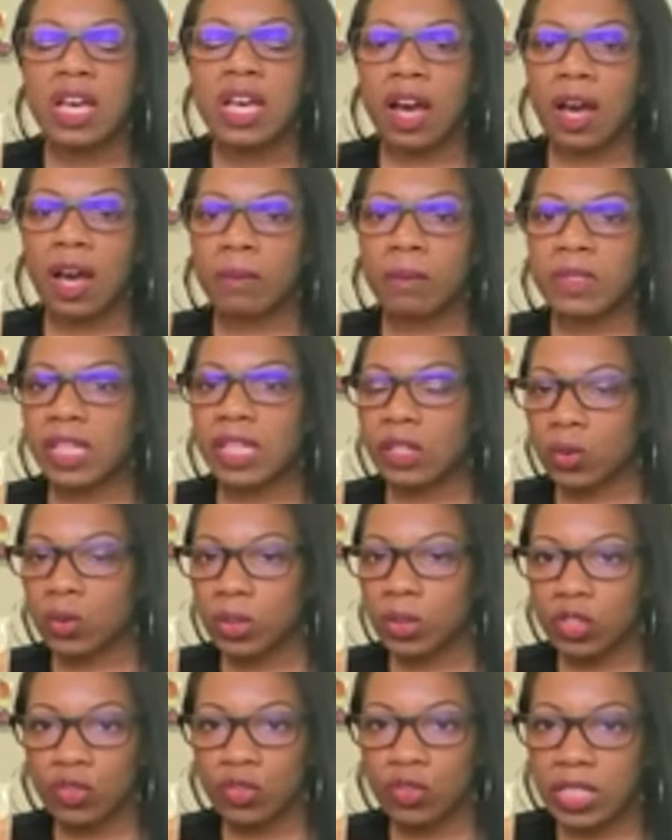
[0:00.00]
um,
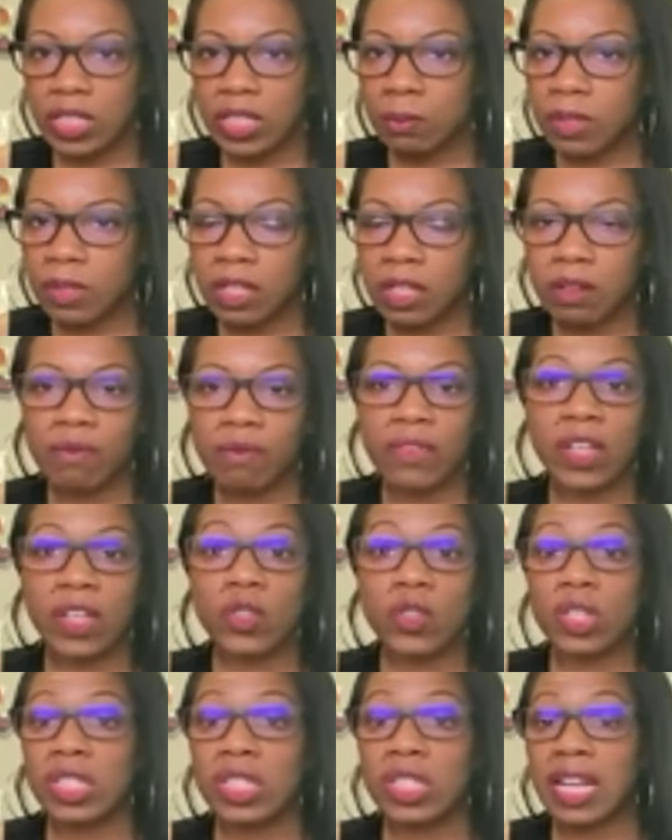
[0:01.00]
sexually transmitted
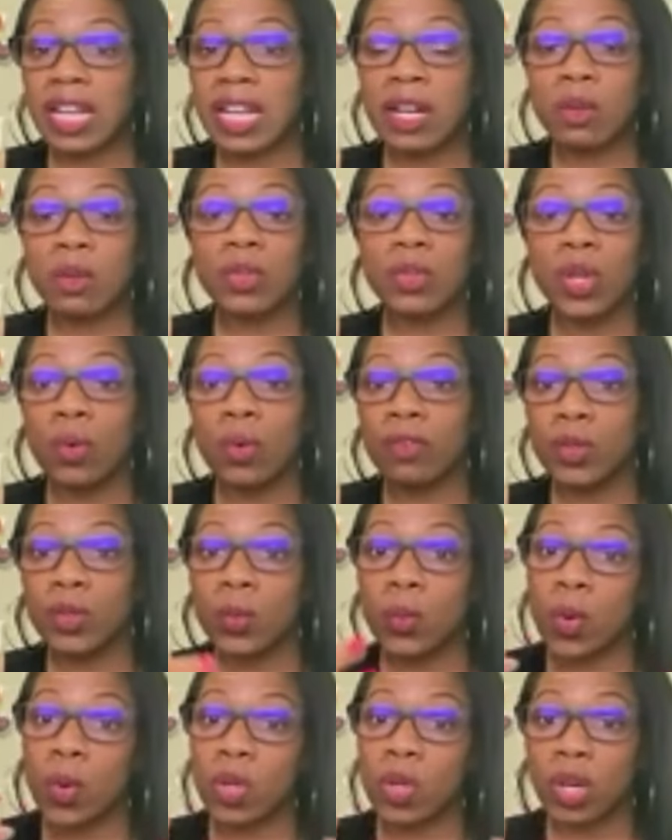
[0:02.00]
infections and i don't know if
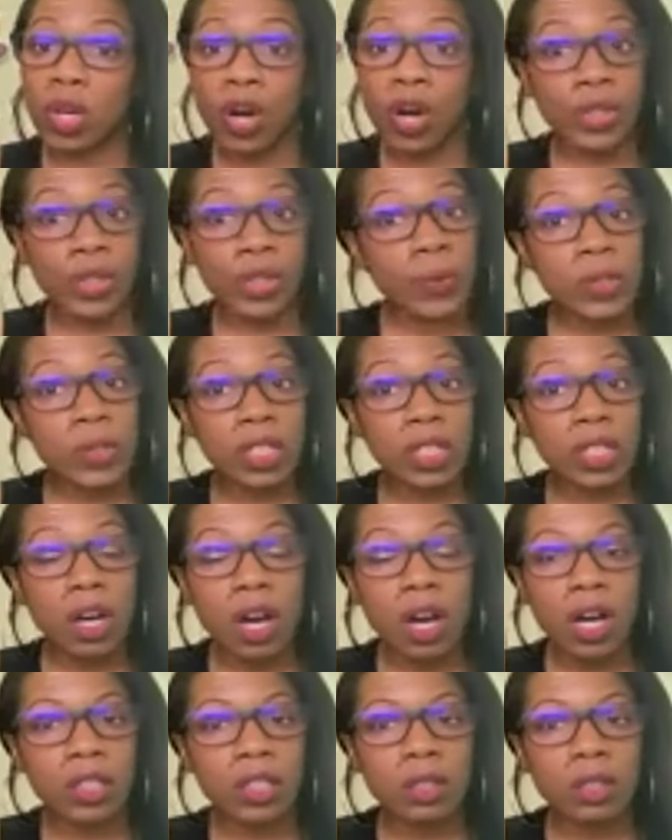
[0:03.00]
you all are using
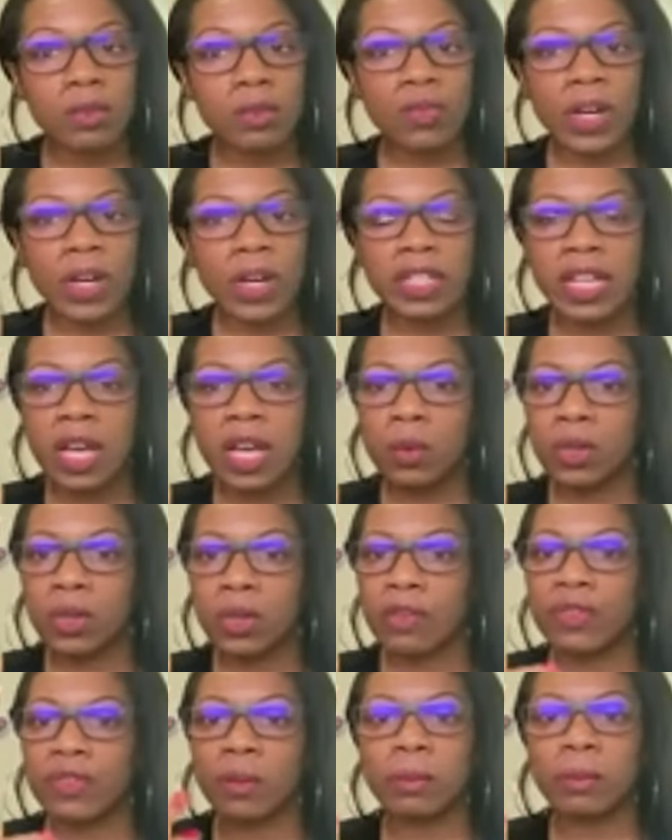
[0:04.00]
condoms right now or
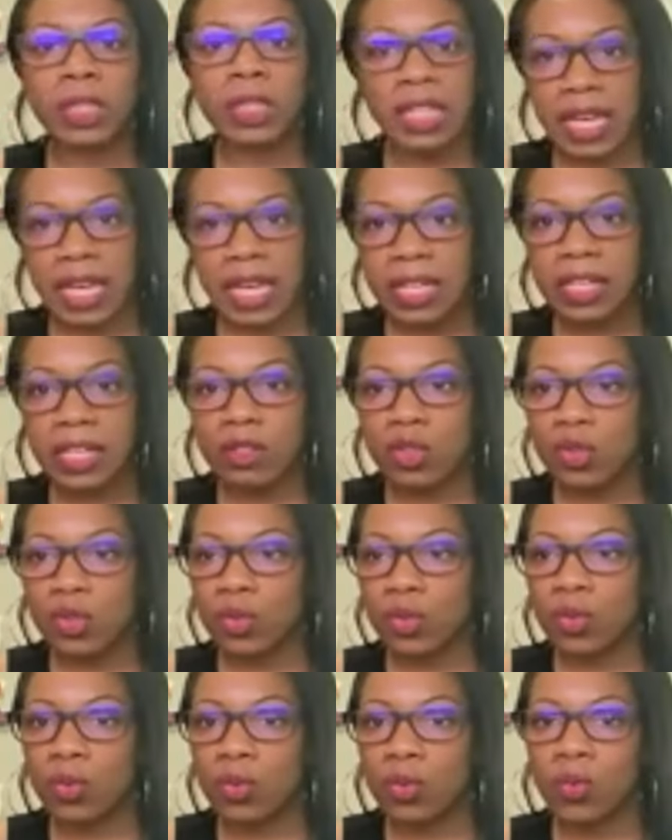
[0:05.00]
if you're planning
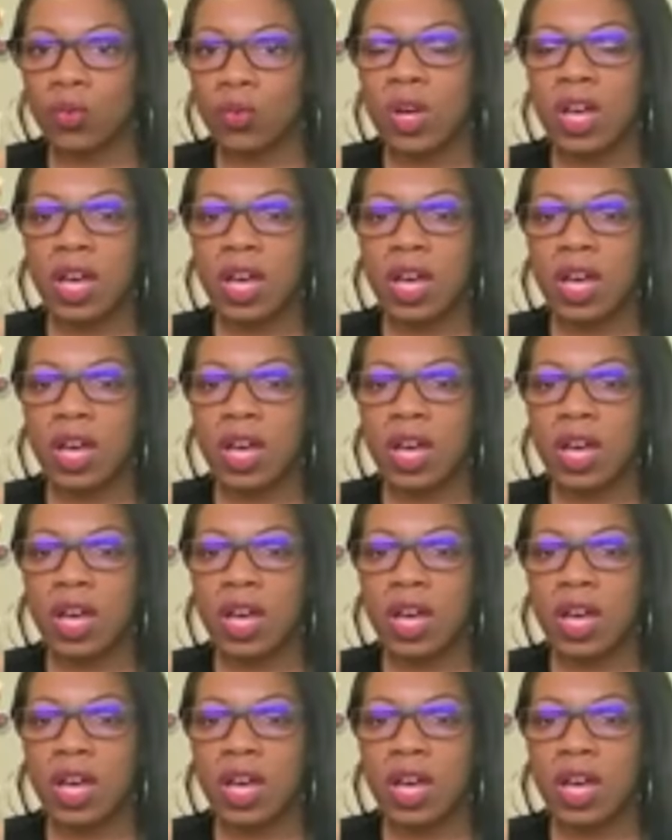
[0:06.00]
to